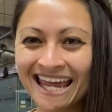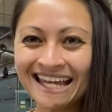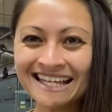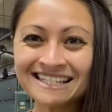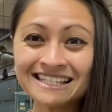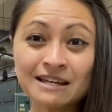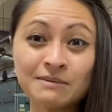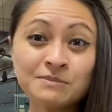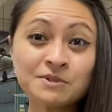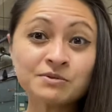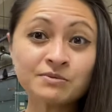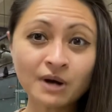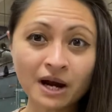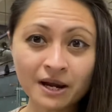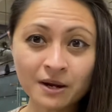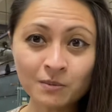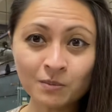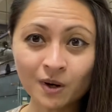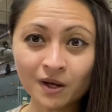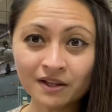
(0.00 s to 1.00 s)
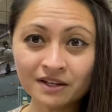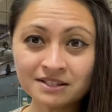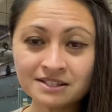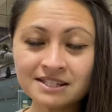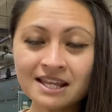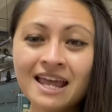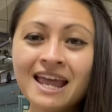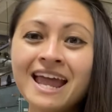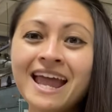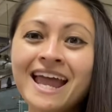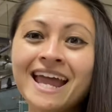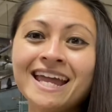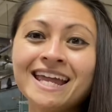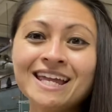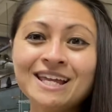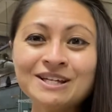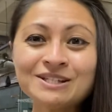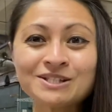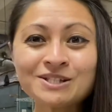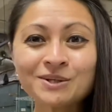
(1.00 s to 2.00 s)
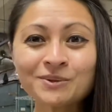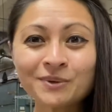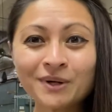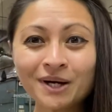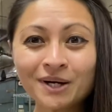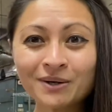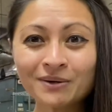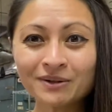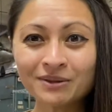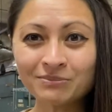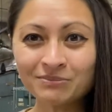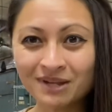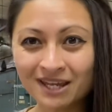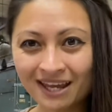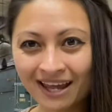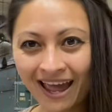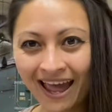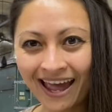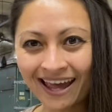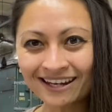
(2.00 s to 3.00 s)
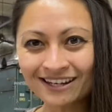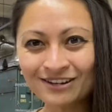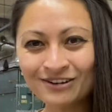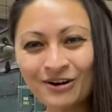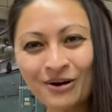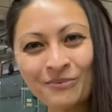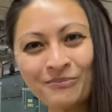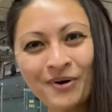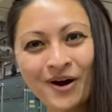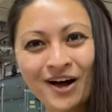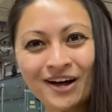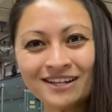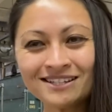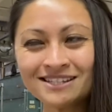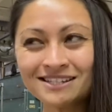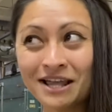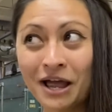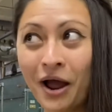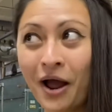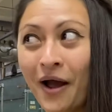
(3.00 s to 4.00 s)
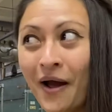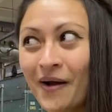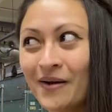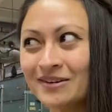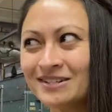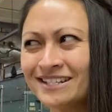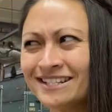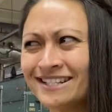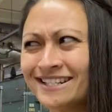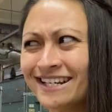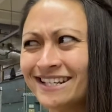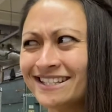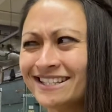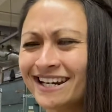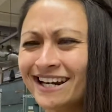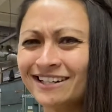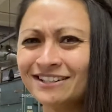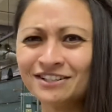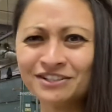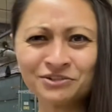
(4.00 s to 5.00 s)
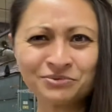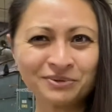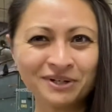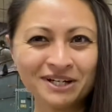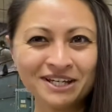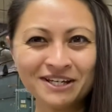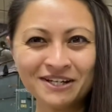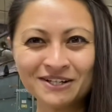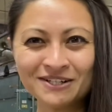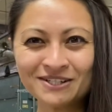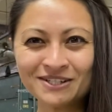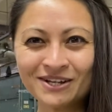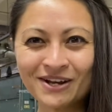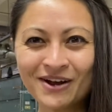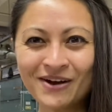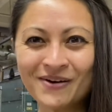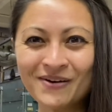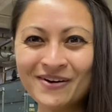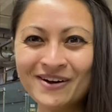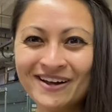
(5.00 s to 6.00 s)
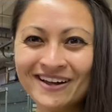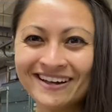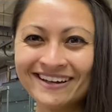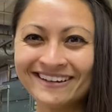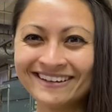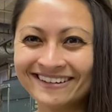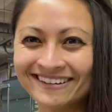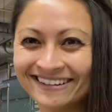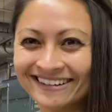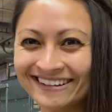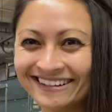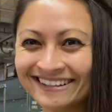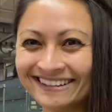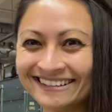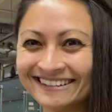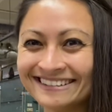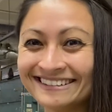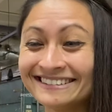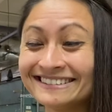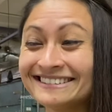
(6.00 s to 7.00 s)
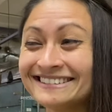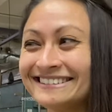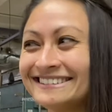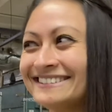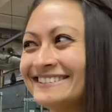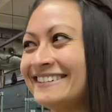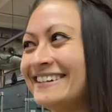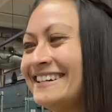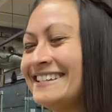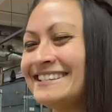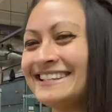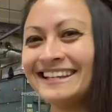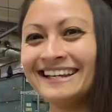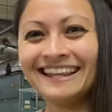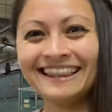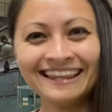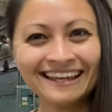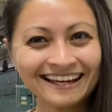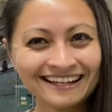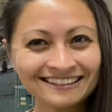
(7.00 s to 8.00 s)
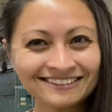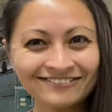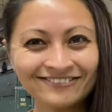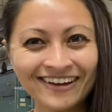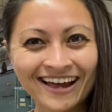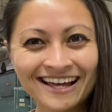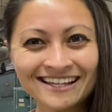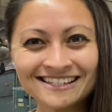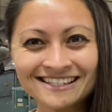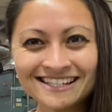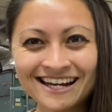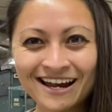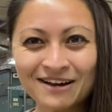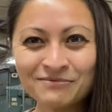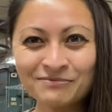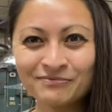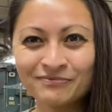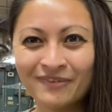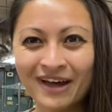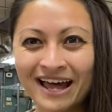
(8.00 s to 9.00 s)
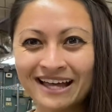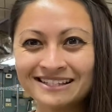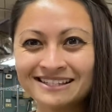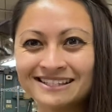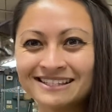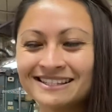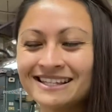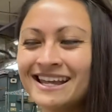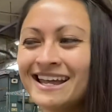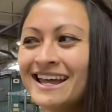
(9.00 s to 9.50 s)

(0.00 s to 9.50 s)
His name's Ryan Wallace. He used to work with me at Hugo Boss just under 20 years ago. It's crazy to think how fast time passes.